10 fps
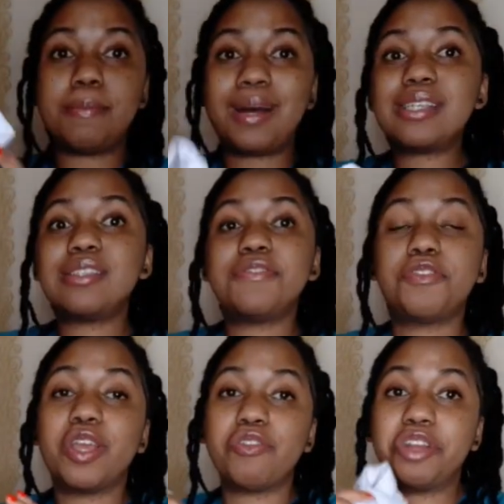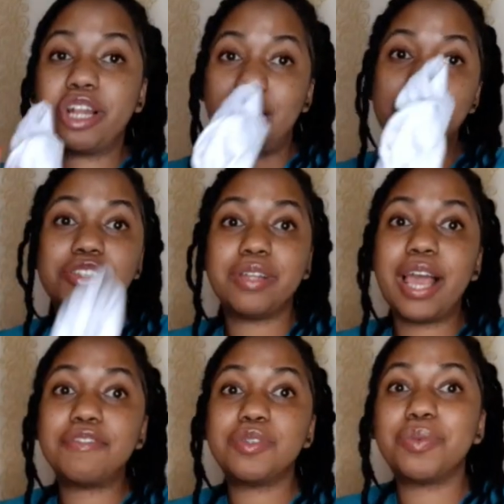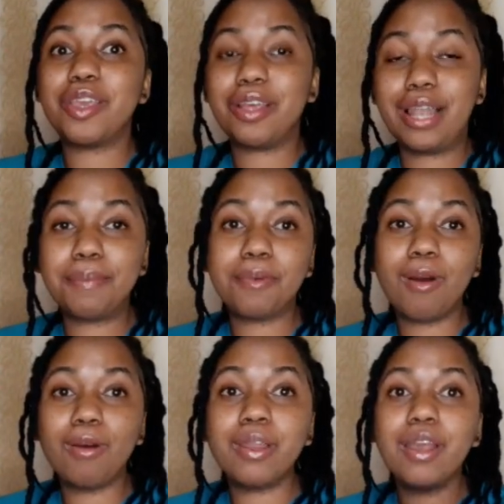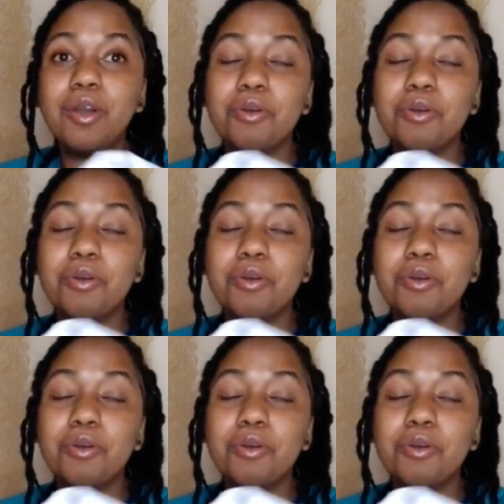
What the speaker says: a must for every class. You'll have to wear your lab coat.